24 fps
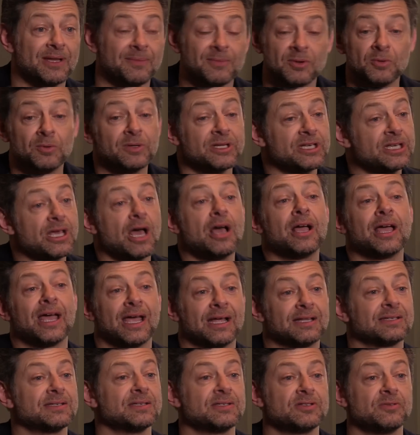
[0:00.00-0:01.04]
I mean, all the young
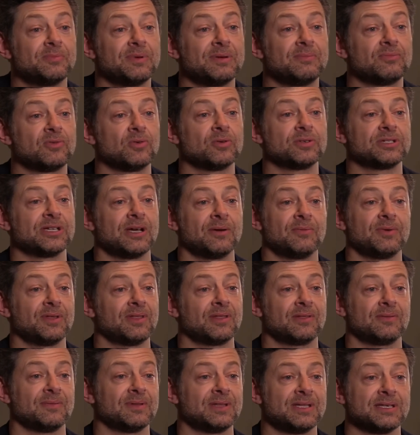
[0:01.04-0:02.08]
actors who've been brought up
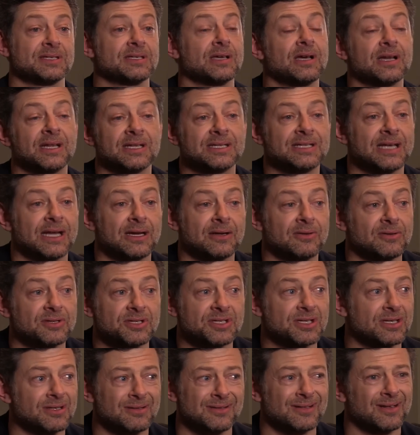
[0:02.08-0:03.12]
with with this kind of
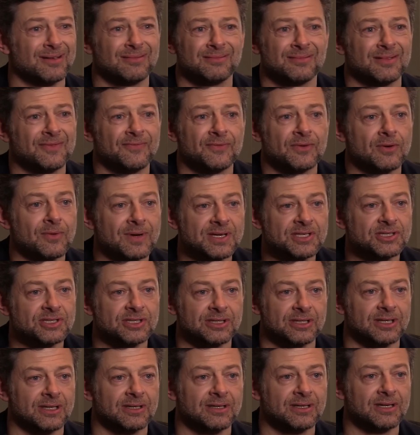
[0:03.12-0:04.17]
technology don't even question it.